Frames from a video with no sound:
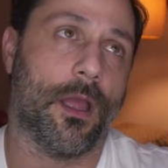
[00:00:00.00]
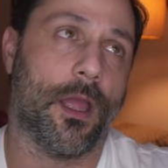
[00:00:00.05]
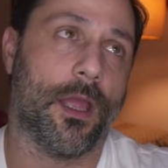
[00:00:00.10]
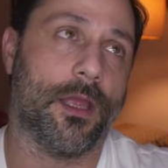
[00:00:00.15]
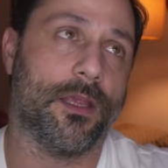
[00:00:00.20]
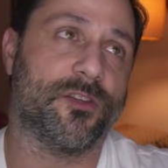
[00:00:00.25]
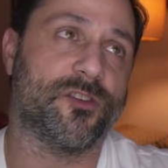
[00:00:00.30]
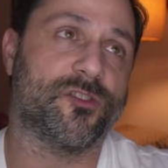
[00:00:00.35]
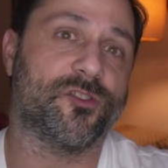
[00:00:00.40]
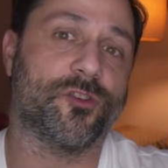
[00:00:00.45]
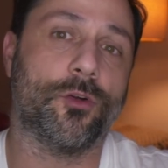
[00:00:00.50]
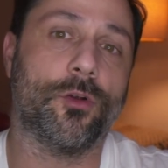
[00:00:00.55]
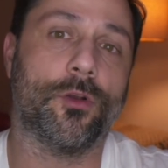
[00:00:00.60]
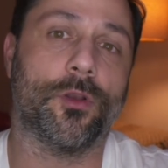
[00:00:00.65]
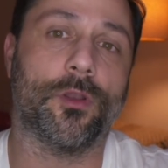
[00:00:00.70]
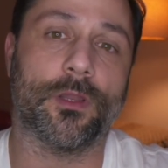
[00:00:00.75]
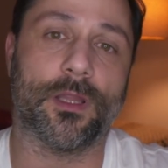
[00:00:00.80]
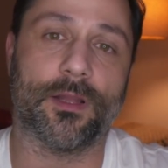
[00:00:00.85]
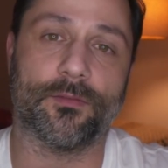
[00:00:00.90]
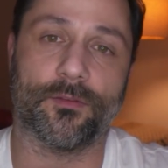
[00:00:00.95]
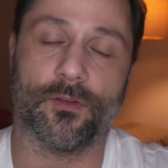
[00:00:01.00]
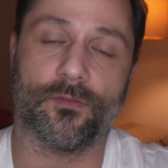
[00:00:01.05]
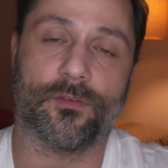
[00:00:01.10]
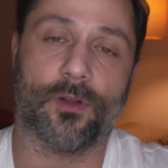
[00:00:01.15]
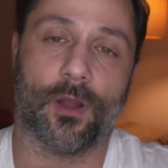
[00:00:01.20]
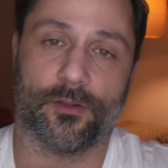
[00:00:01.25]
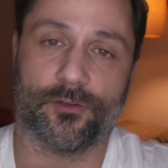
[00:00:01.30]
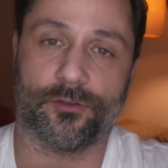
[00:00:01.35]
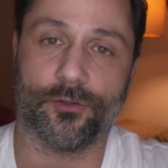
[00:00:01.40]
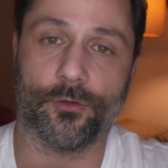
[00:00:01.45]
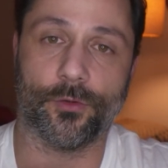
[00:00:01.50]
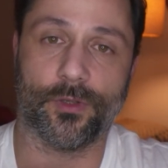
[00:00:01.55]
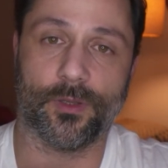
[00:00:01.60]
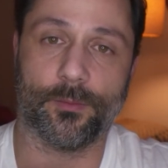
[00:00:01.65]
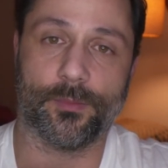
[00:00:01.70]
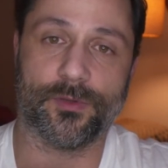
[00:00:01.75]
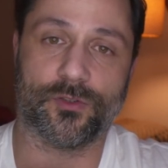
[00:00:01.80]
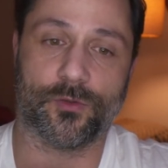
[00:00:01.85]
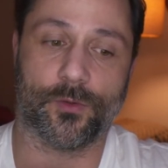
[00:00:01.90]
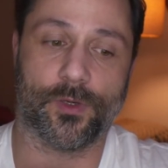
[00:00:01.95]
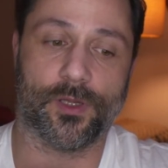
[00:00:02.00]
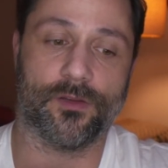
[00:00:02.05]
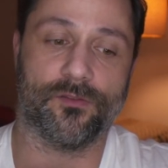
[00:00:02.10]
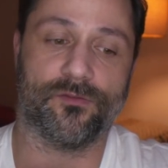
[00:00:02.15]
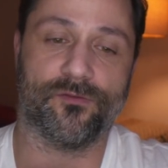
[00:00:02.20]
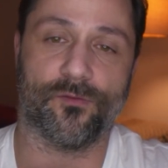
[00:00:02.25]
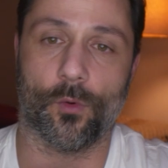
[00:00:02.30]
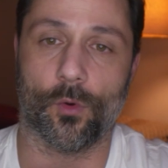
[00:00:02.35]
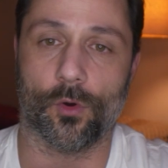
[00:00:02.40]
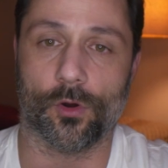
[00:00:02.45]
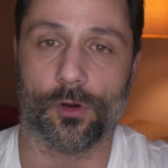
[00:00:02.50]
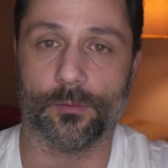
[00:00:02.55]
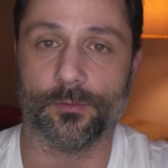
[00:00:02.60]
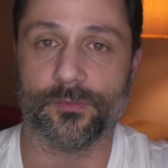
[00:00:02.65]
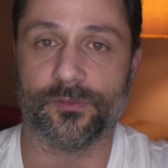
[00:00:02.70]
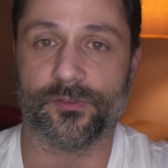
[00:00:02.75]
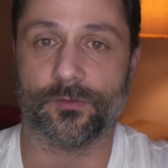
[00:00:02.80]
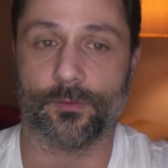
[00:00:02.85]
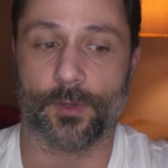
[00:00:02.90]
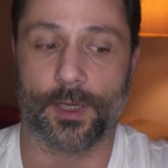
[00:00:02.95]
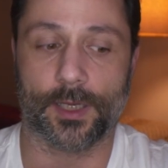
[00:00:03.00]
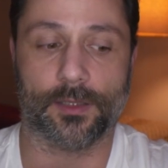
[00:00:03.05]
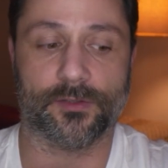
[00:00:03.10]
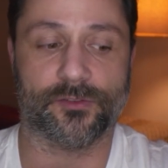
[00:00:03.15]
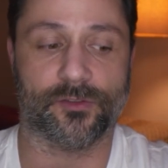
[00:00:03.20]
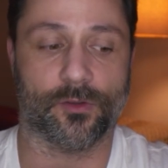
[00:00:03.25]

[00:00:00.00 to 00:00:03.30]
a certain level of continuity between forms, right?